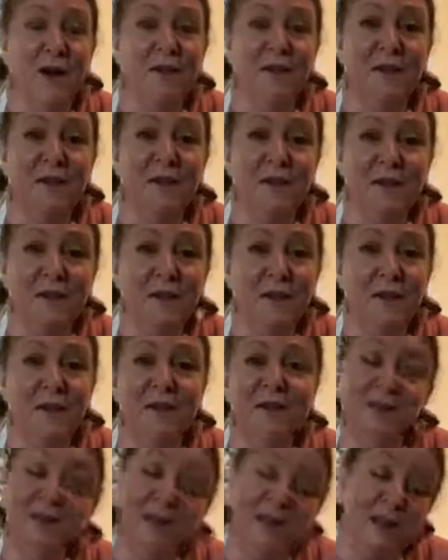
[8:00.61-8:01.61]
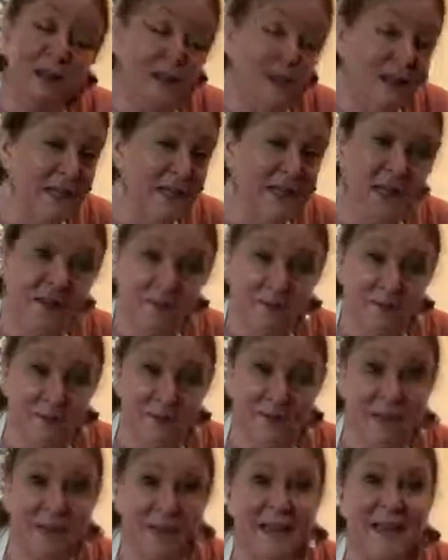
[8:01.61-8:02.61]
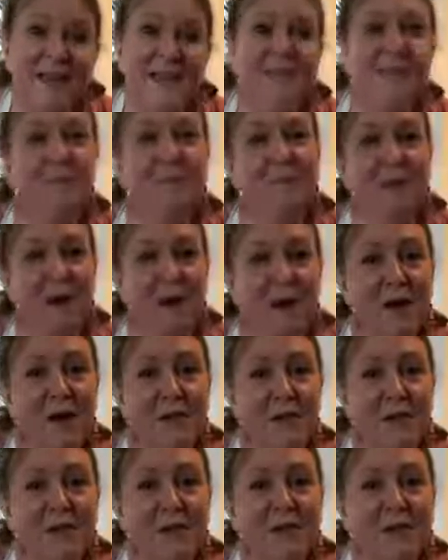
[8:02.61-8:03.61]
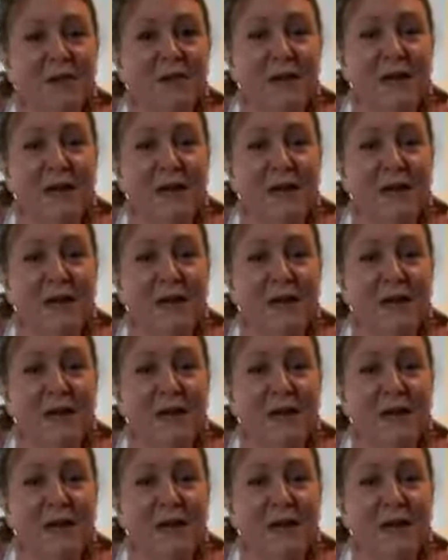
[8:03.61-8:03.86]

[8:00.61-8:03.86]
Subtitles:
have a lovely, it'll be a different weekend, but I hope it's a